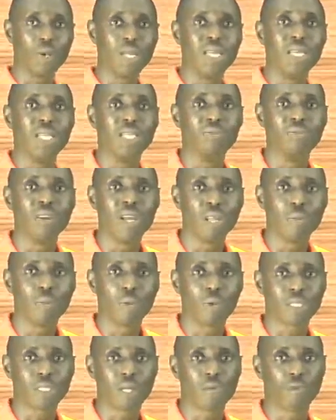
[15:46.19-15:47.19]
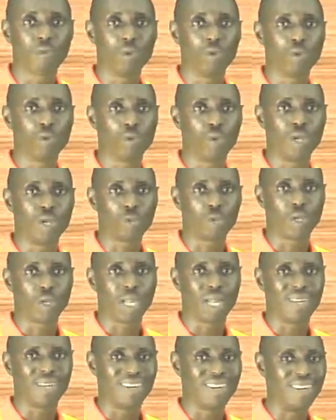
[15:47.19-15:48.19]
it's very important for you to ensure
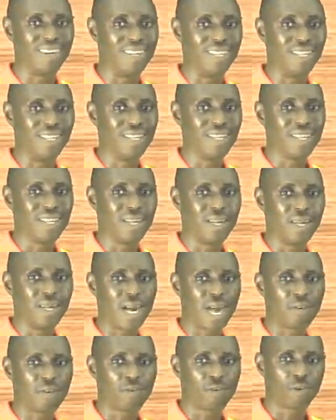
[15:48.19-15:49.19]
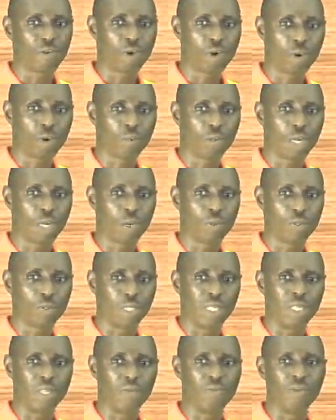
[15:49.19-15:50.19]
that the graph comes out
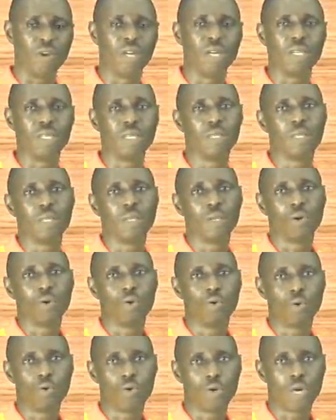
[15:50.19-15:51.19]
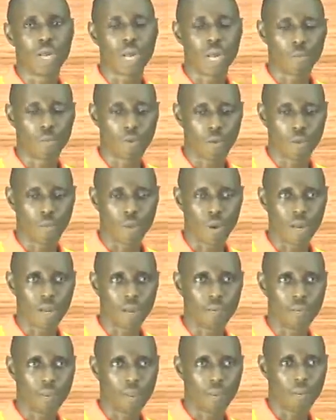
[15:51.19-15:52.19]
in a very good and proper
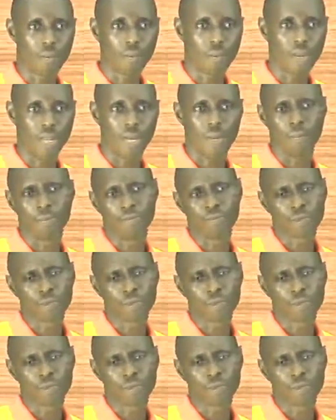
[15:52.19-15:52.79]
manner.